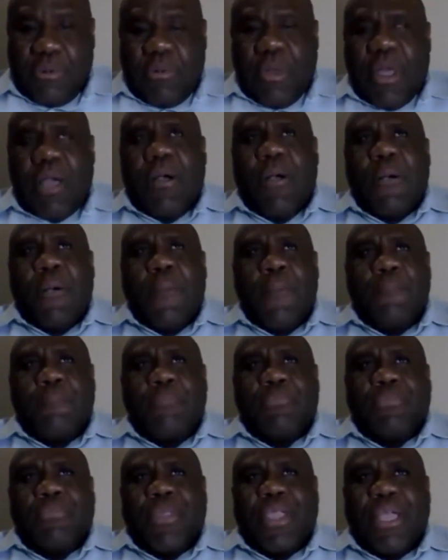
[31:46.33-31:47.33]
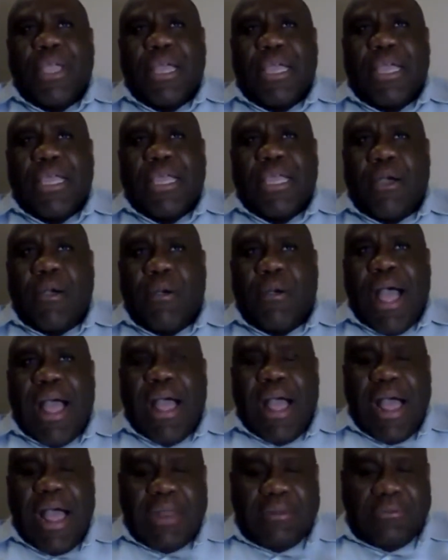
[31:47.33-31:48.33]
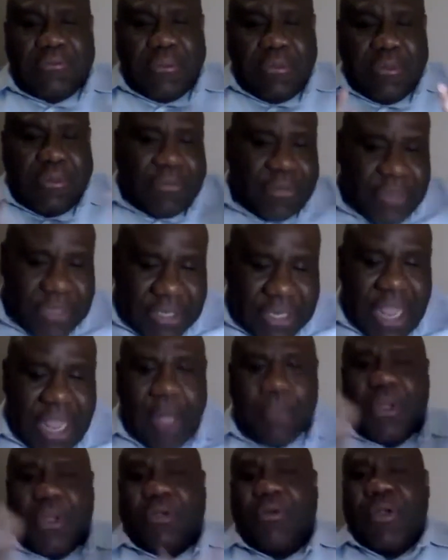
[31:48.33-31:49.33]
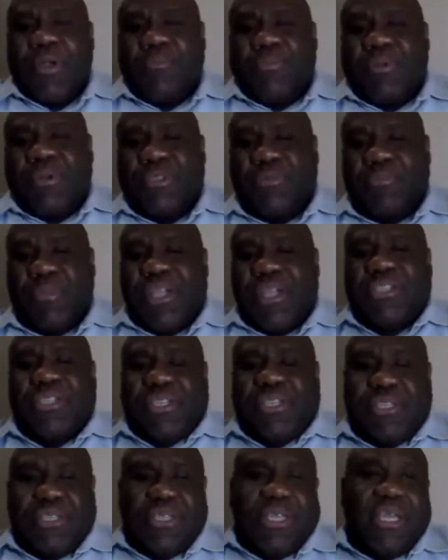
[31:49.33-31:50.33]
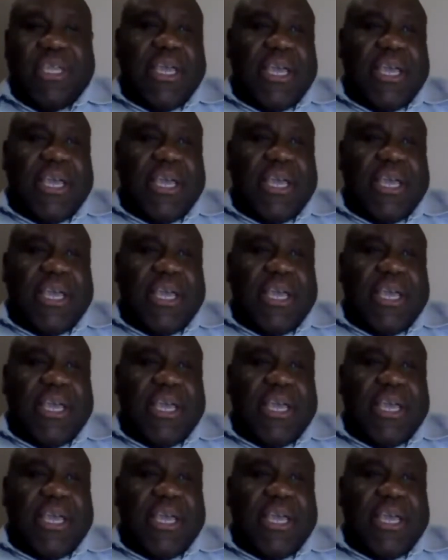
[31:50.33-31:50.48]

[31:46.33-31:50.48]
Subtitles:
"Well, I say I'm a QuickBooks specialist."